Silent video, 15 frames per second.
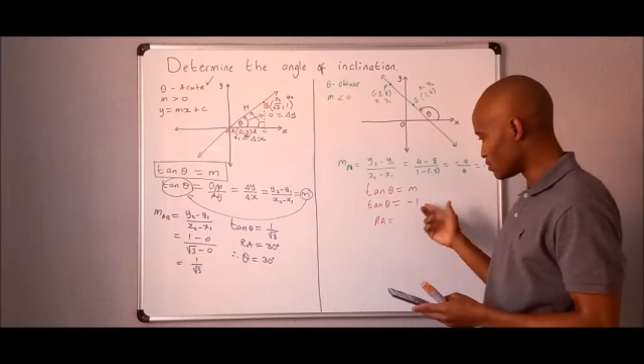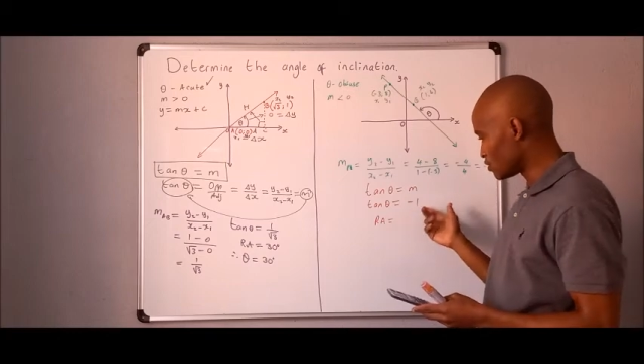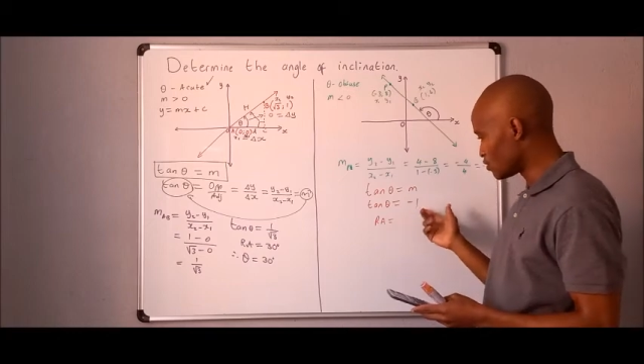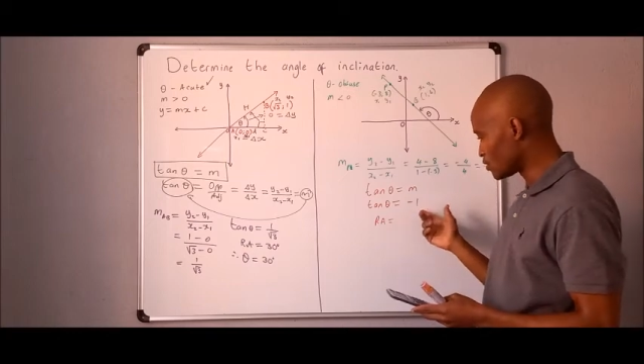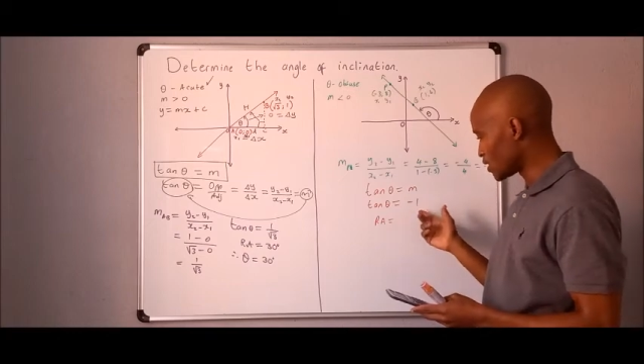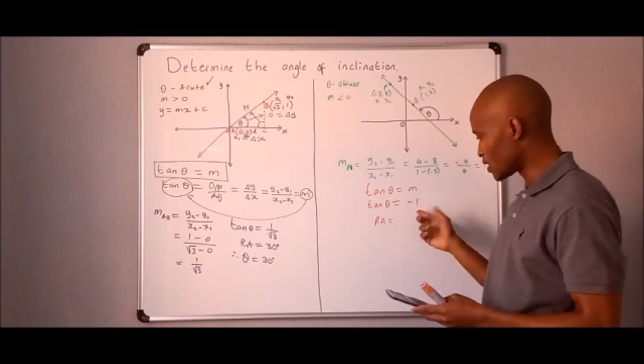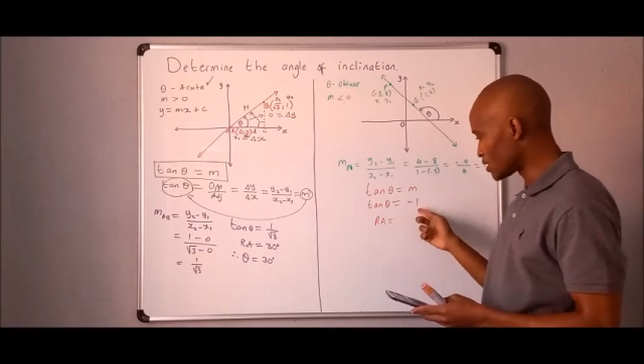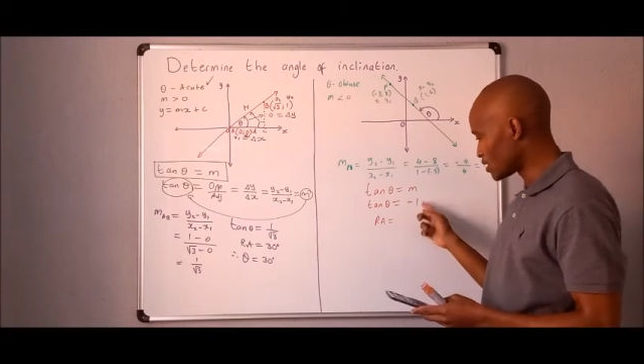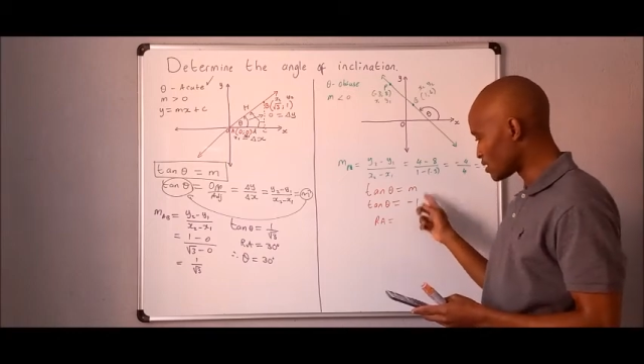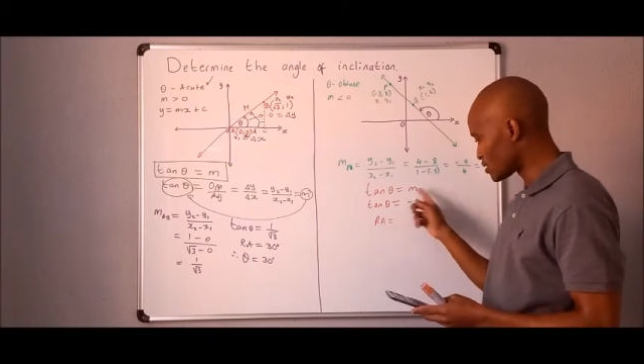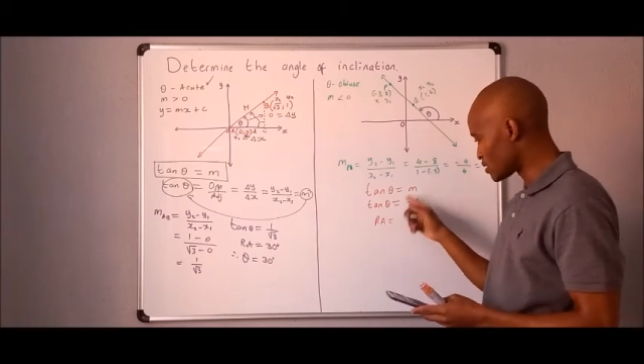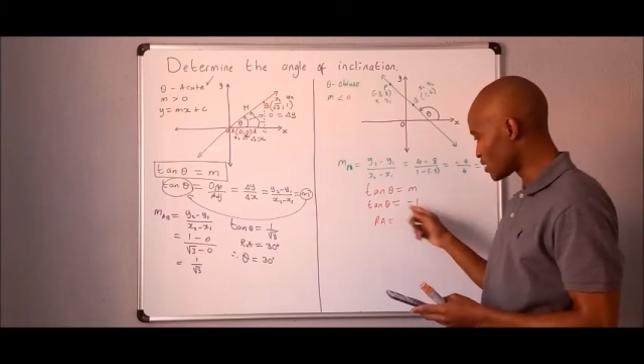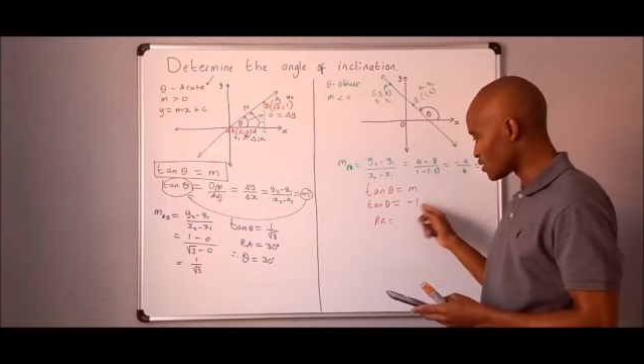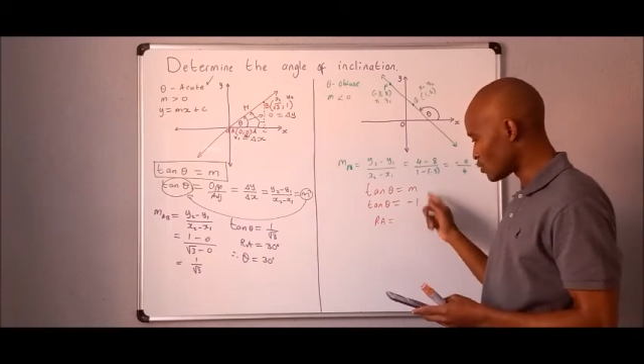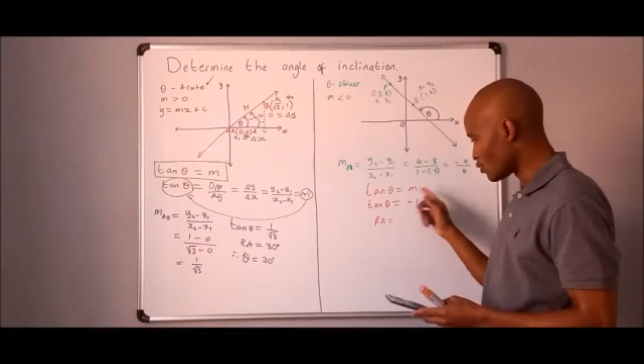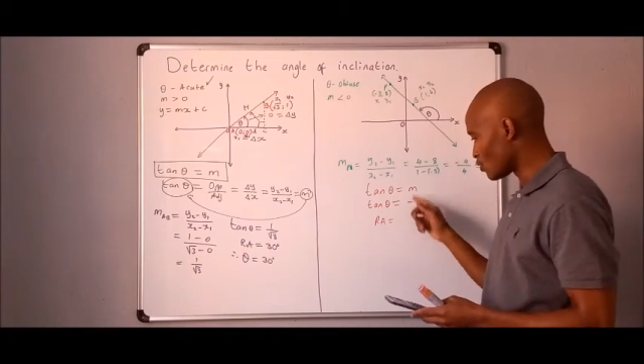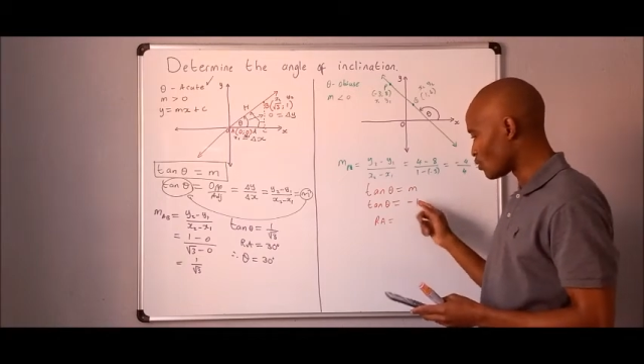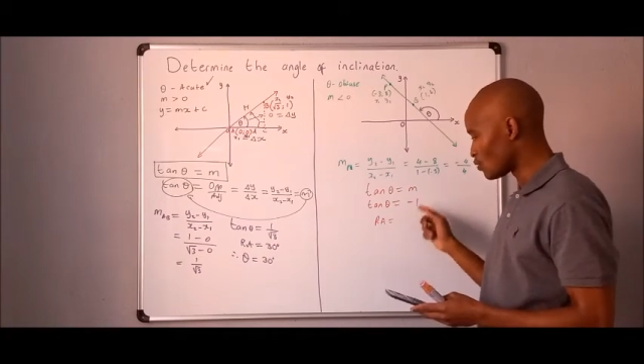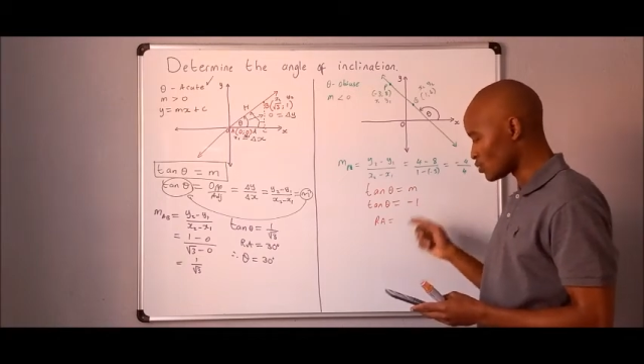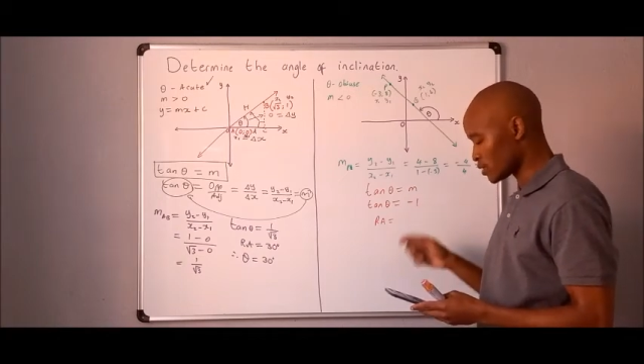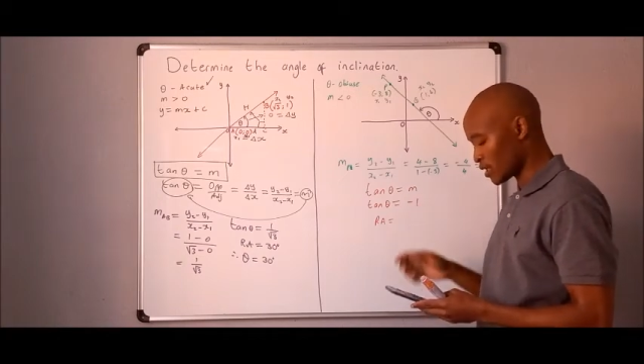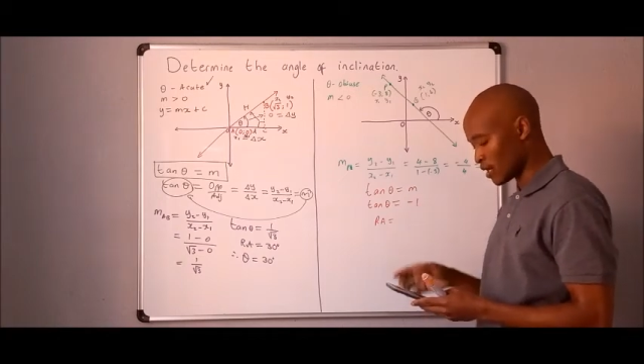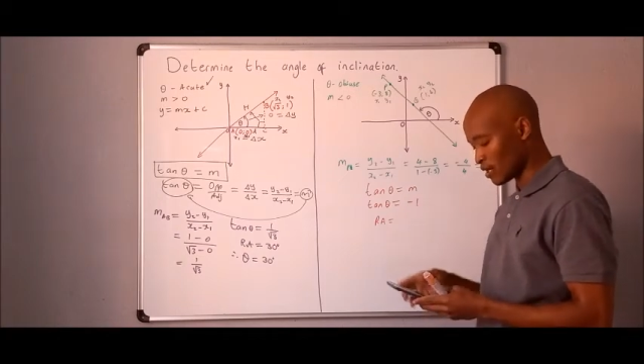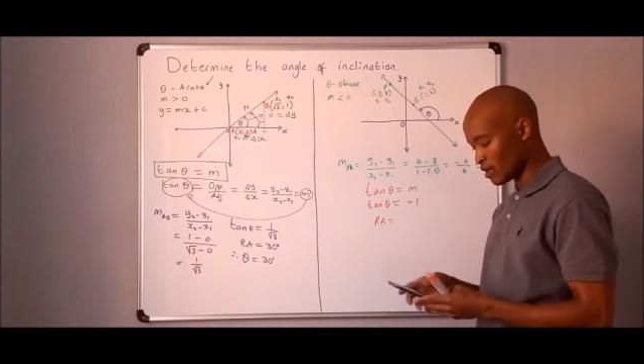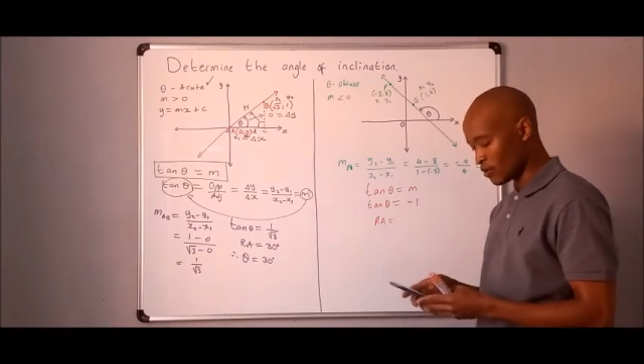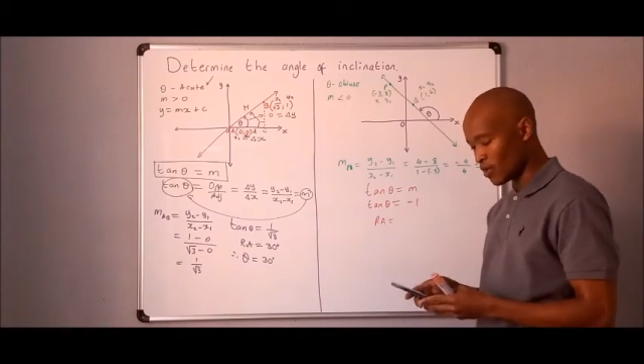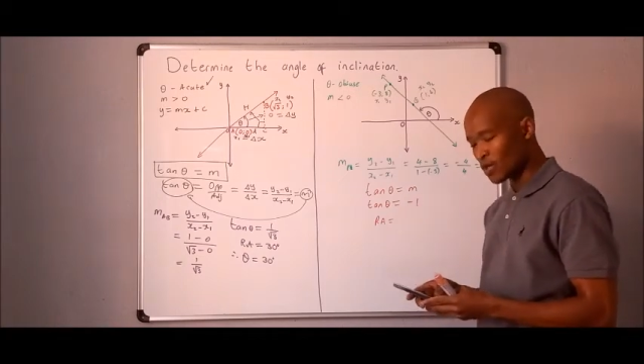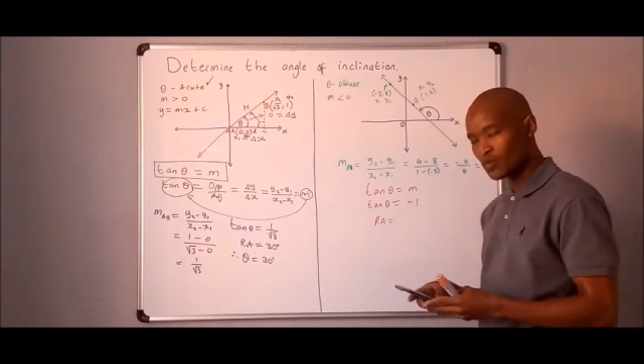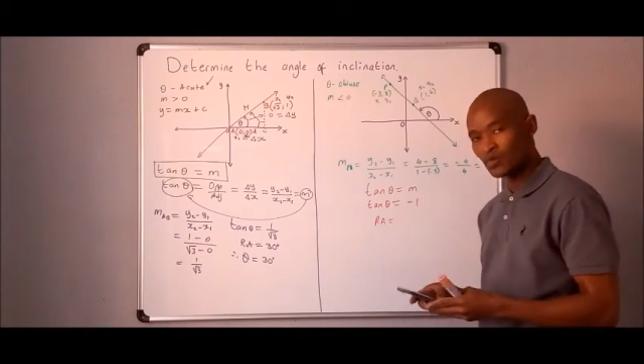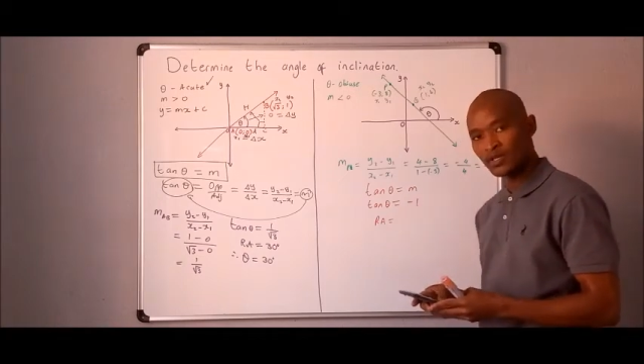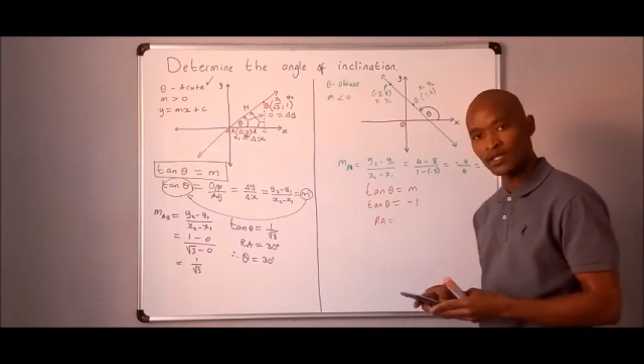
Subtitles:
two techniques that the other one